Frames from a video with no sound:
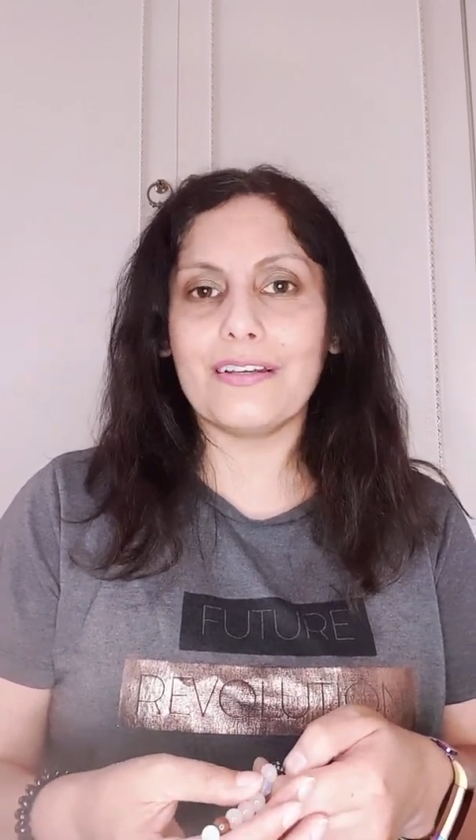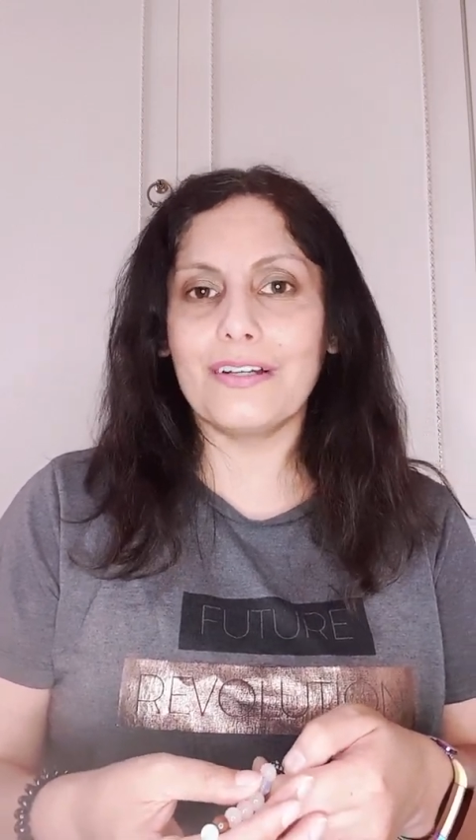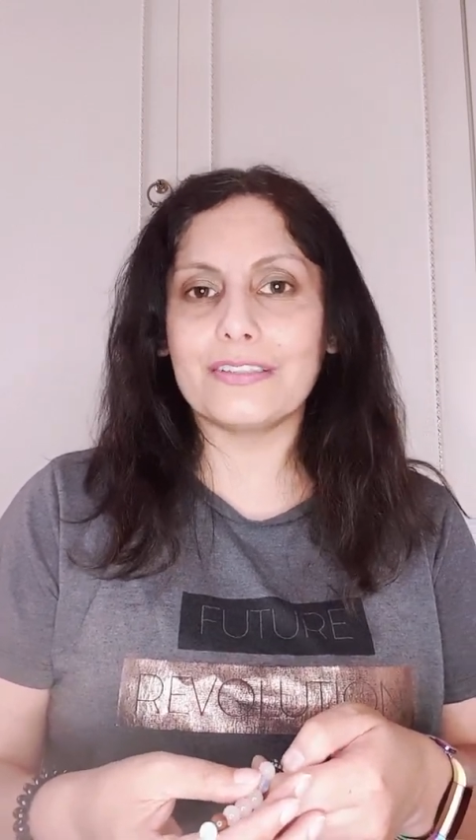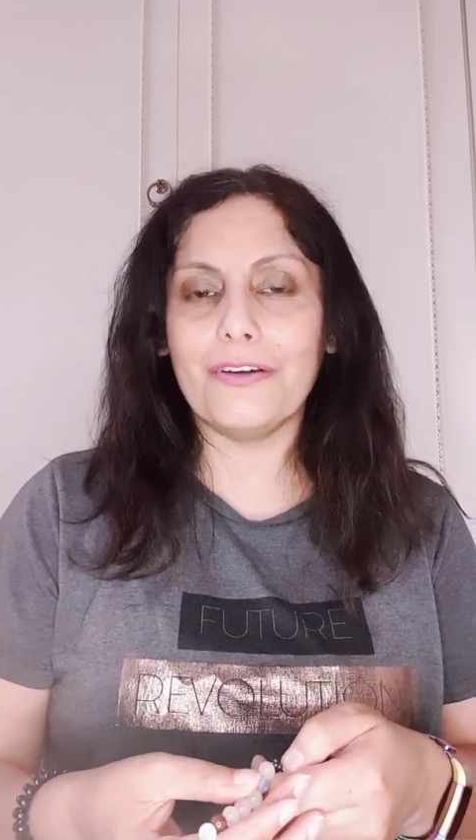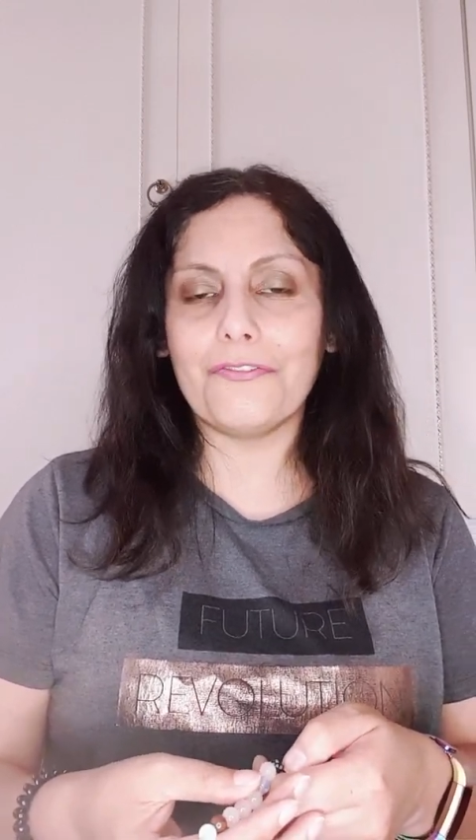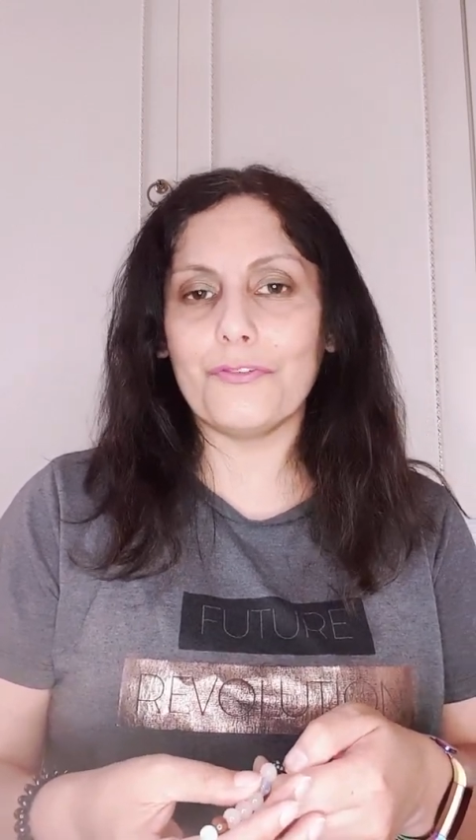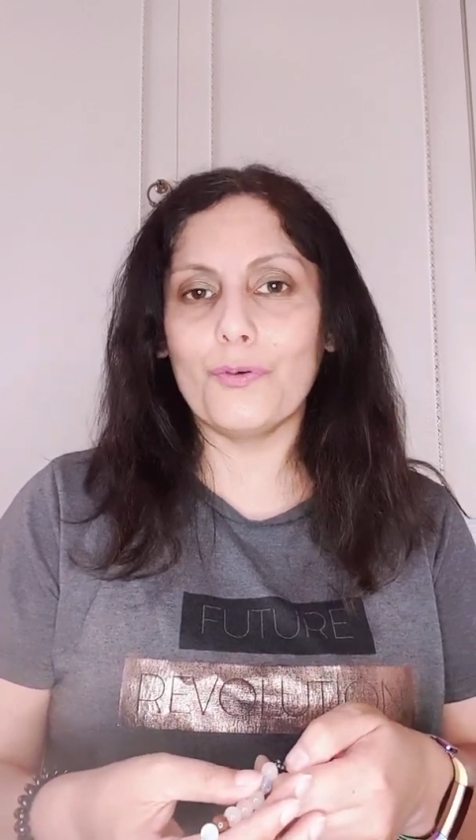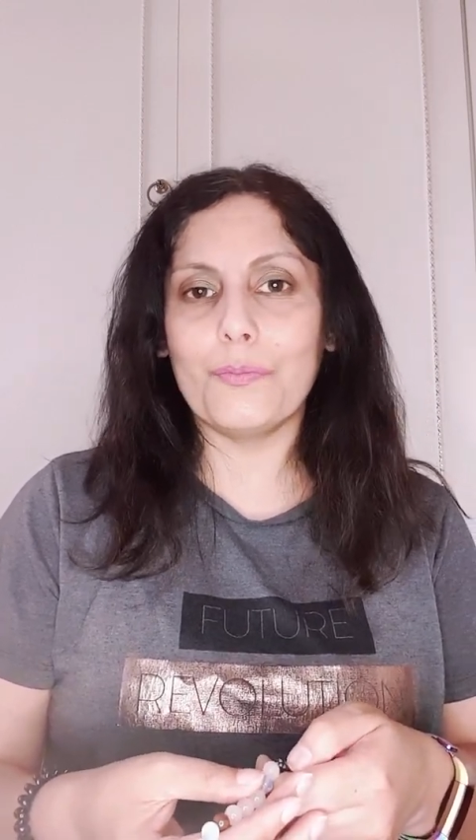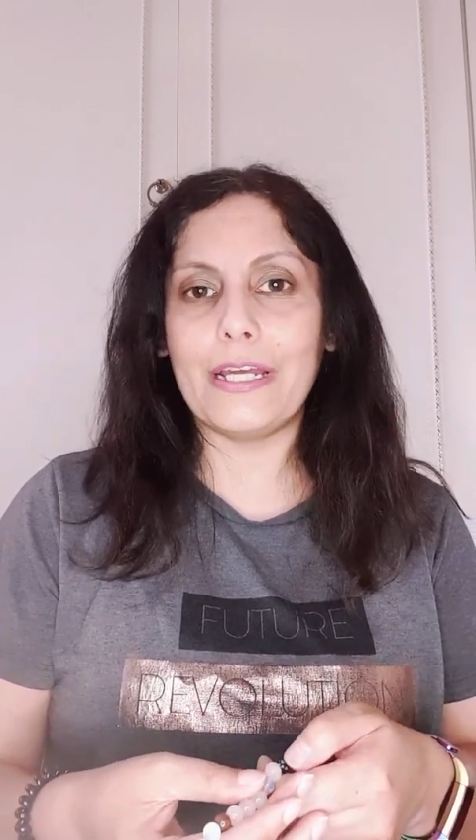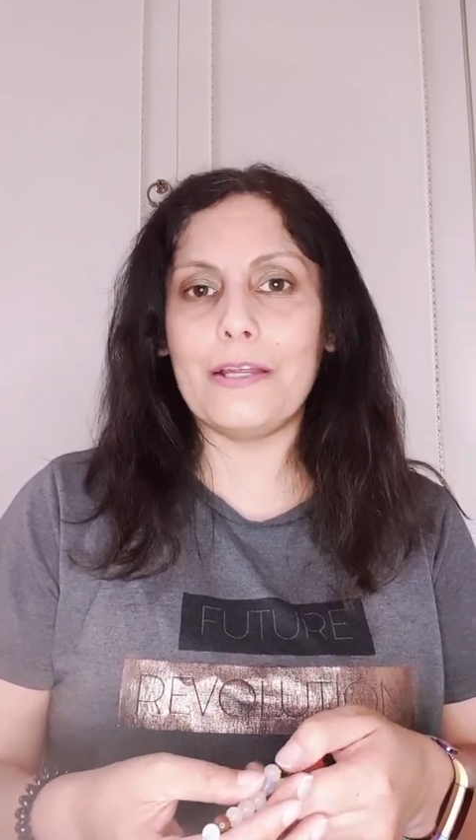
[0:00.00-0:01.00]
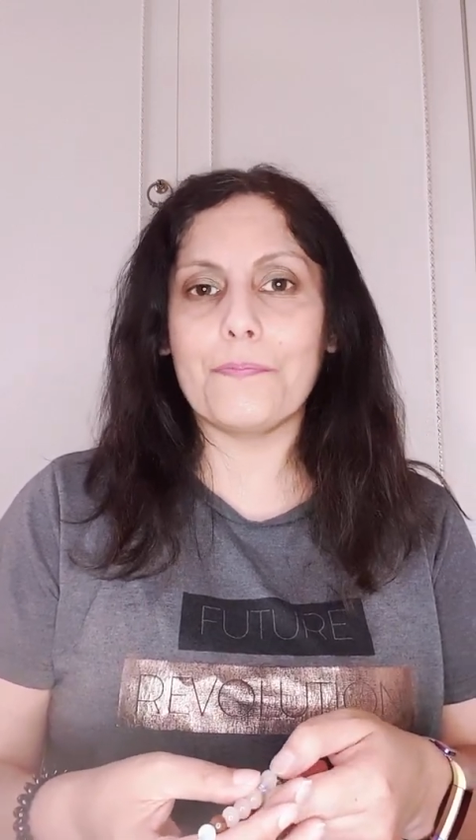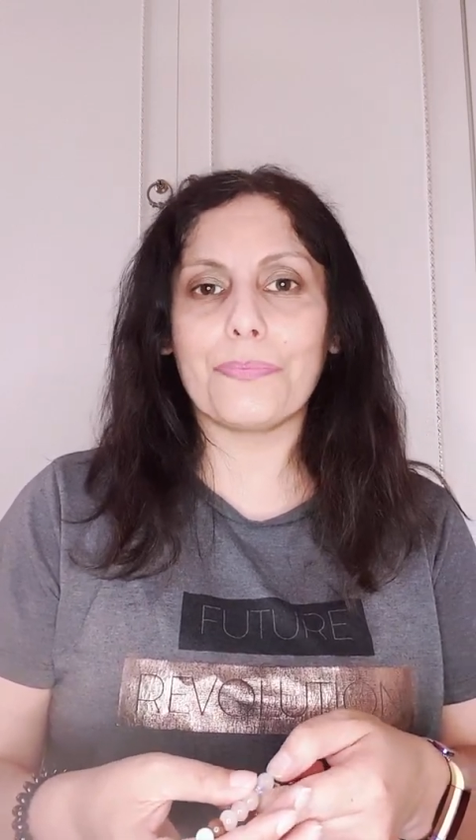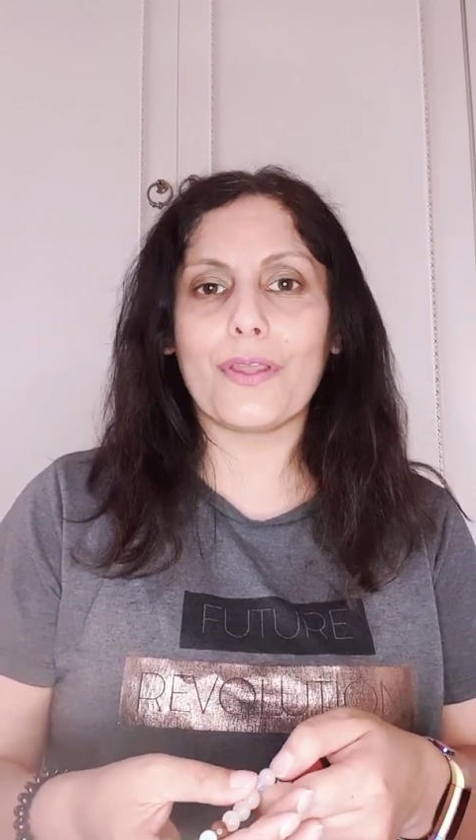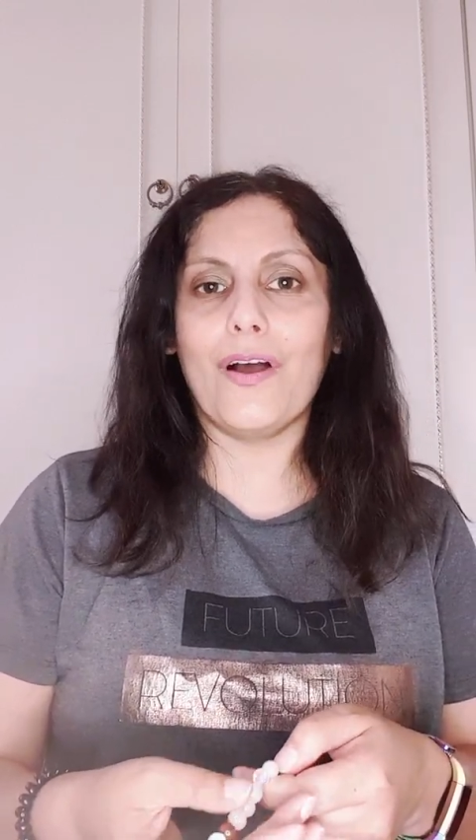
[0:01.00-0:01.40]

lined up for me,